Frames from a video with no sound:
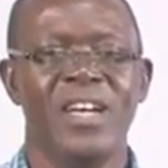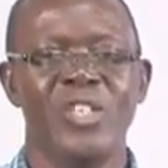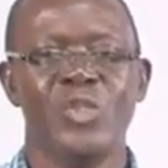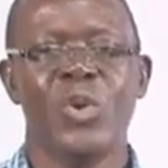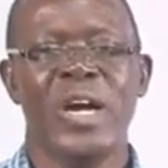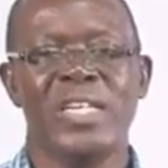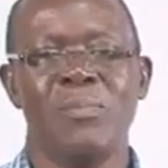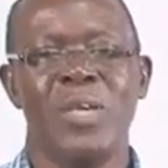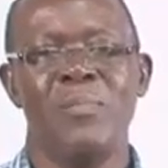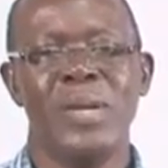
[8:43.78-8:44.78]
And so at the
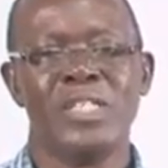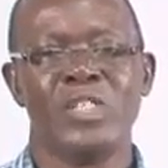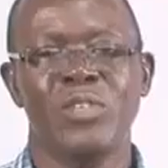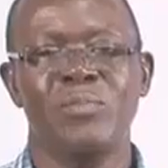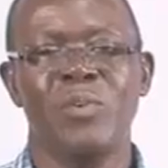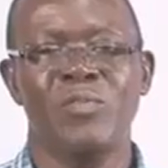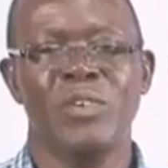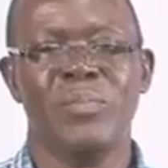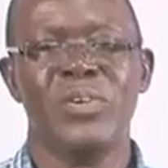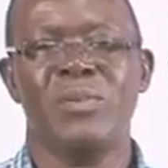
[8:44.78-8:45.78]
apex of
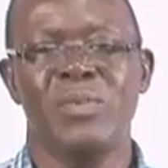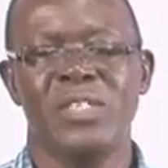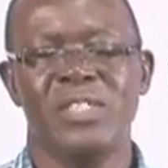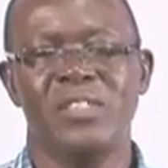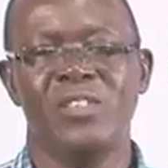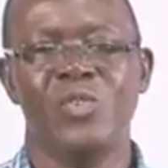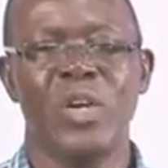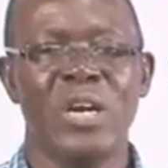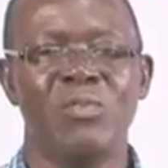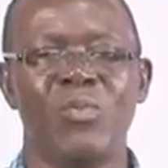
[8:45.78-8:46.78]
the pyramid, you
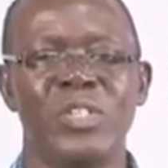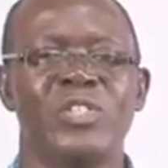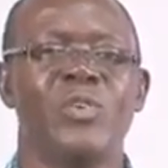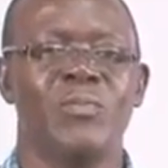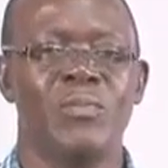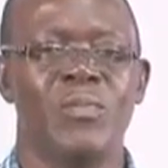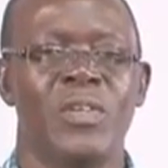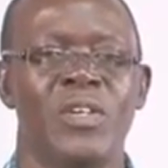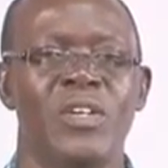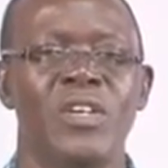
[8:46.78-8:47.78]
have wisdom.
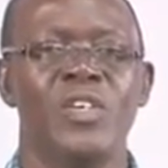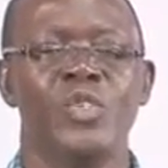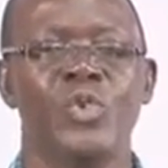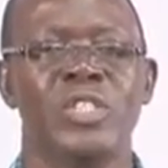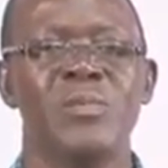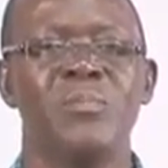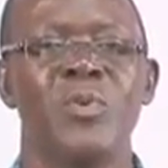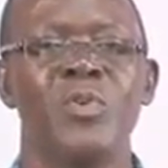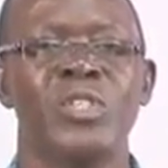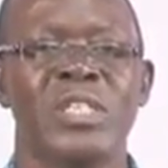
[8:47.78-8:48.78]
So
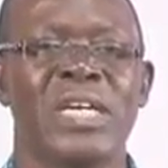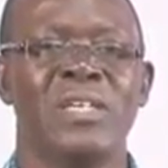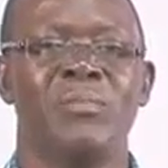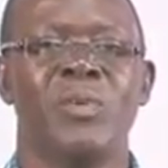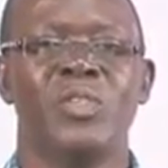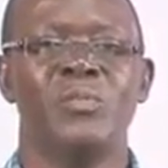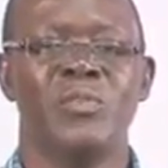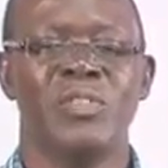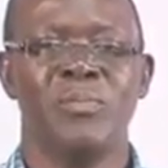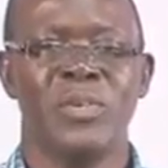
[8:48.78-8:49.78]
symbols at the bottom
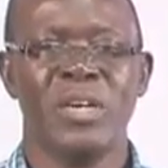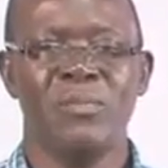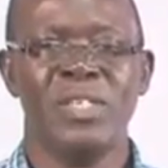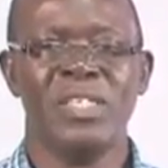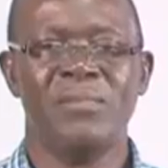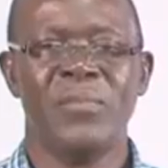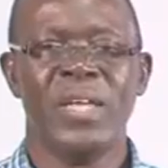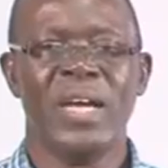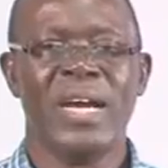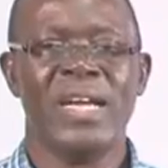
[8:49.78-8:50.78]
of the pyramid
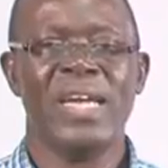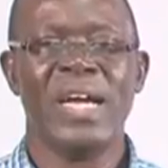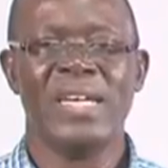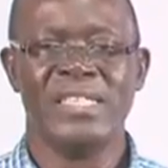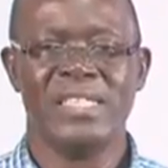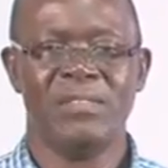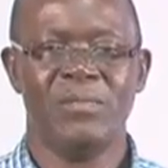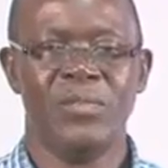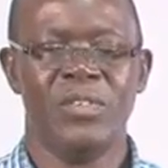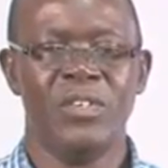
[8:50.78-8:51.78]
are large
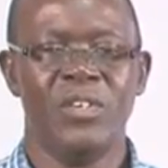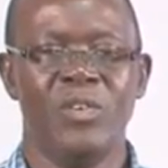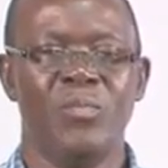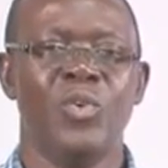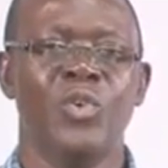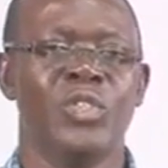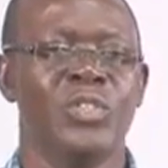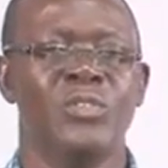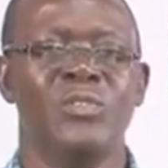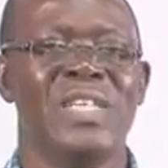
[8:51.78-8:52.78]

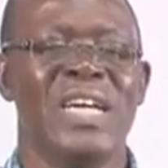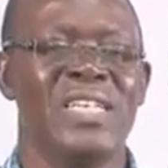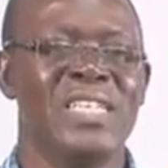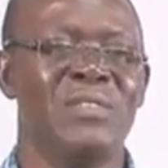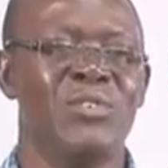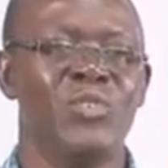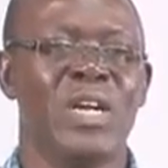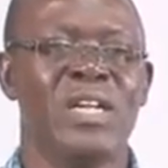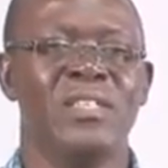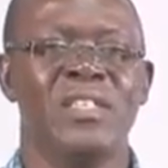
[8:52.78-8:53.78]
because they are
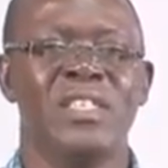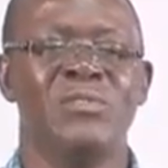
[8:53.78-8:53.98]
individual